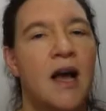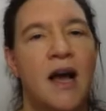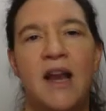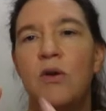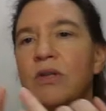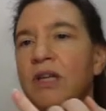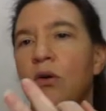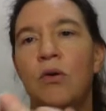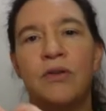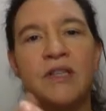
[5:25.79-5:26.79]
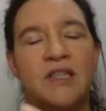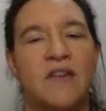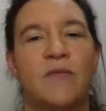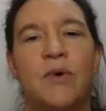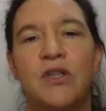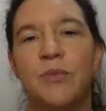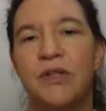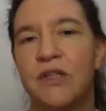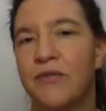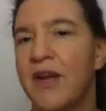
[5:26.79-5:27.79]
I looked at all the seven
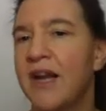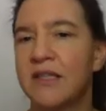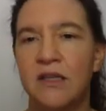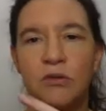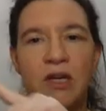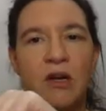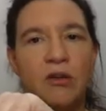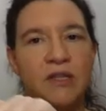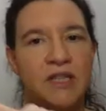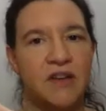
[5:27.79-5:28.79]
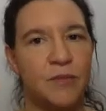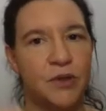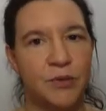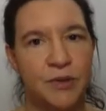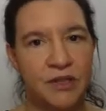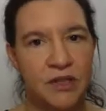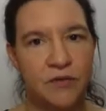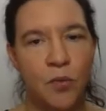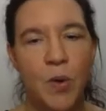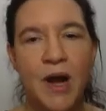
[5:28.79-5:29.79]
possibilities for X, I looked at all the seven possibilities
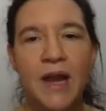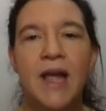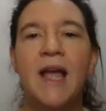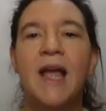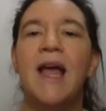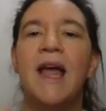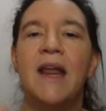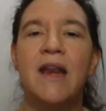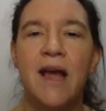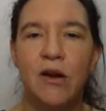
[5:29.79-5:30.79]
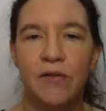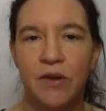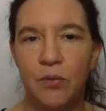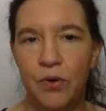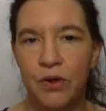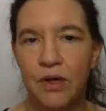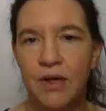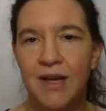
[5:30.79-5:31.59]
for Y, and none of them work.